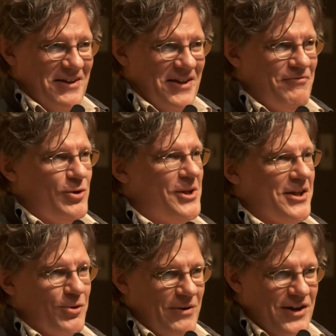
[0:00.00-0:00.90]
if you look at
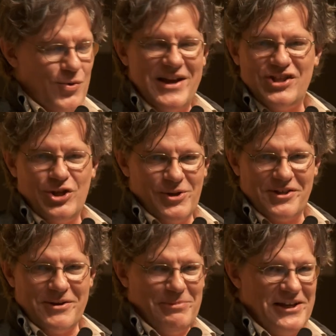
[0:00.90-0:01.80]
the Red Queen, she looks
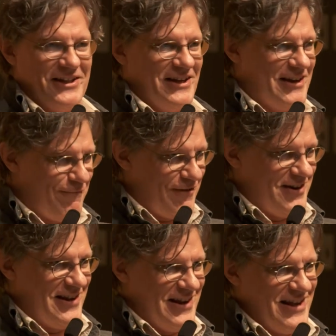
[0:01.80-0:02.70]
completely
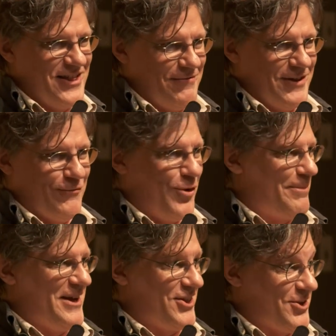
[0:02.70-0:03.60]
different in each of his four
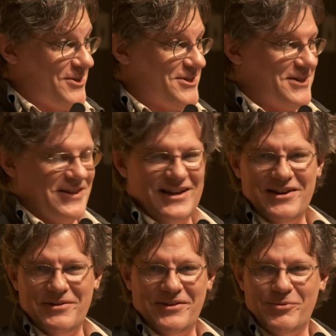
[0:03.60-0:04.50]
pictures. And
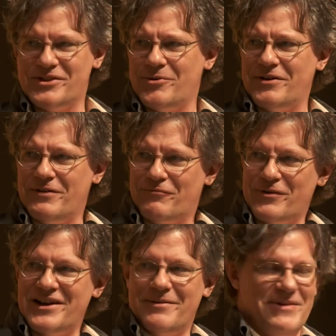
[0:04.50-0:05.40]
uh, there was sort of a
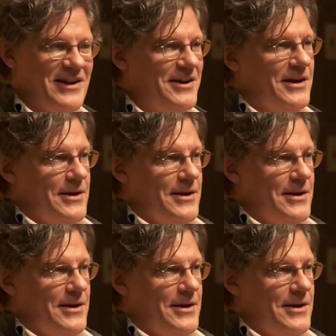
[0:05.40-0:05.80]
freedom, and